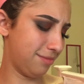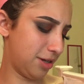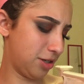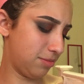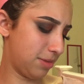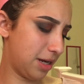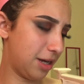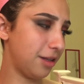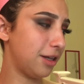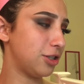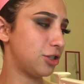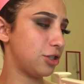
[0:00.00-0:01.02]
And my
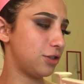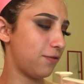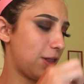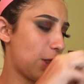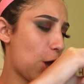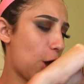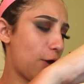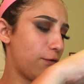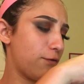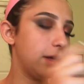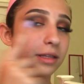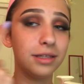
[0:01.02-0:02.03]
eyelash just fell off.
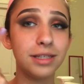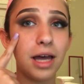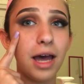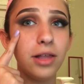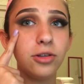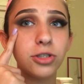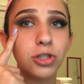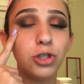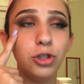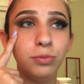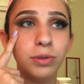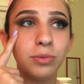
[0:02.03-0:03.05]
Like, this eye looks
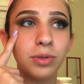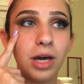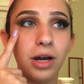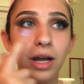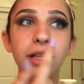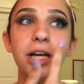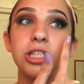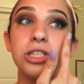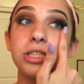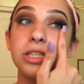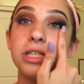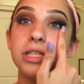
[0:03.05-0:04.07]
stupid without
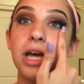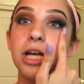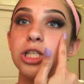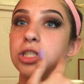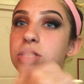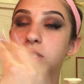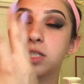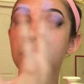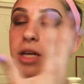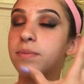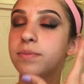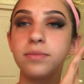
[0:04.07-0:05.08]
eyelashes. This eye just looks
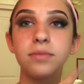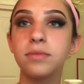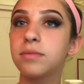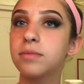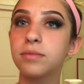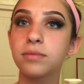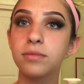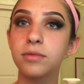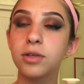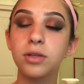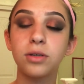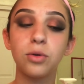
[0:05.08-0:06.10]
like
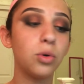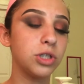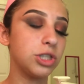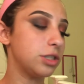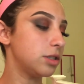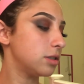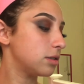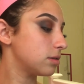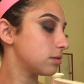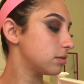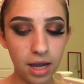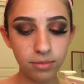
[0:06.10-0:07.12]
gorgeous.
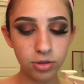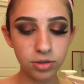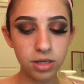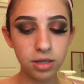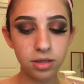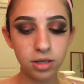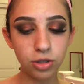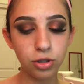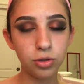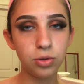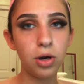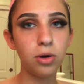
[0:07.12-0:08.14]
I'm using the
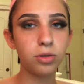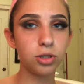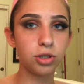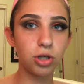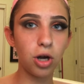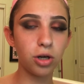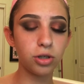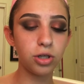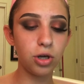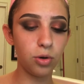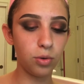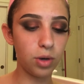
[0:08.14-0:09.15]
Duo Dark
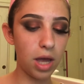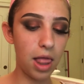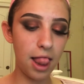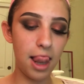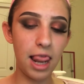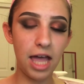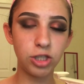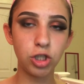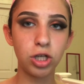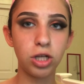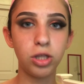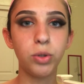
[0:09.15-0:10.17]
Tone Lash
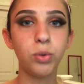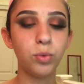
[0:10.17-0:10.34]
Glue.